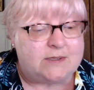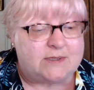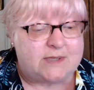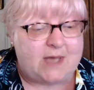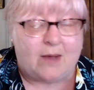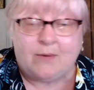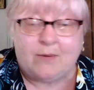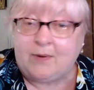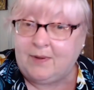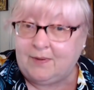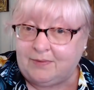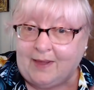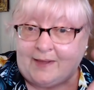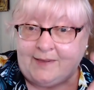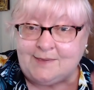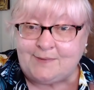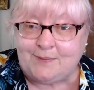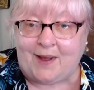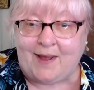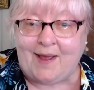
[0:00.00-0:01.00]
So
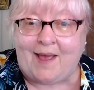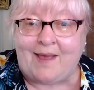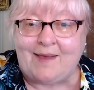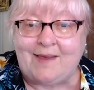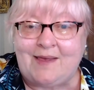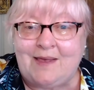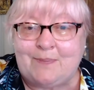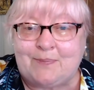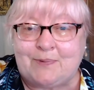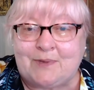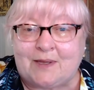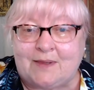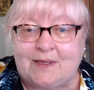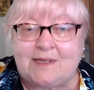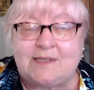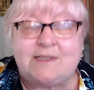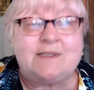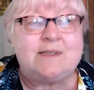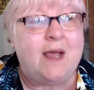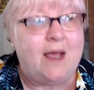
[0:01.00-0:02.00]
that's why I keep the
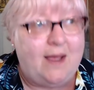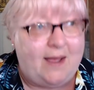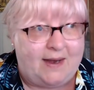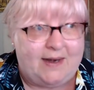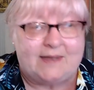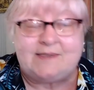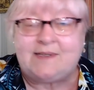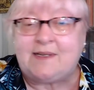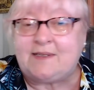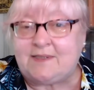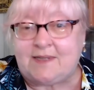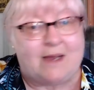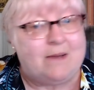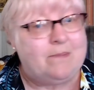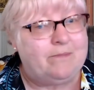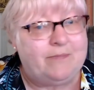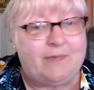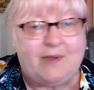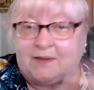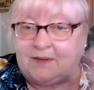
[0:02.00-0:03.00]
list. And as I
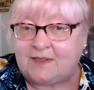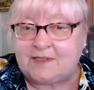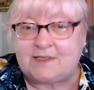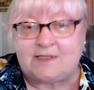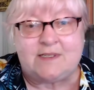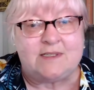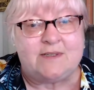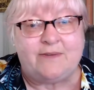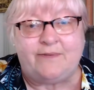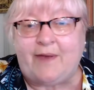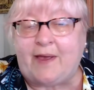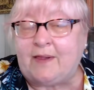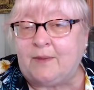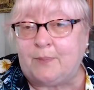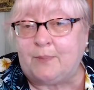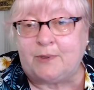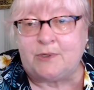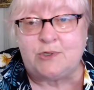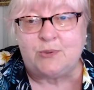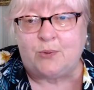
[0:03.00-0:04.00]
say, the list is
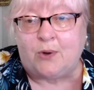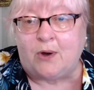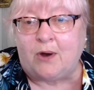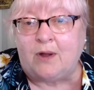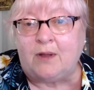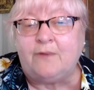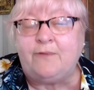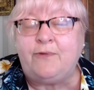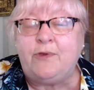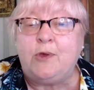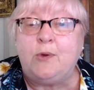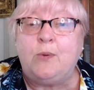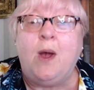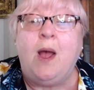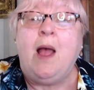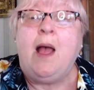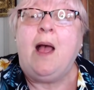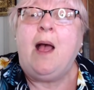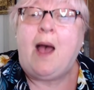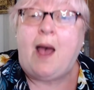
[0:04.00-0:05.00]
available to all of
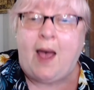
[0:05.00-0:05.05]
you.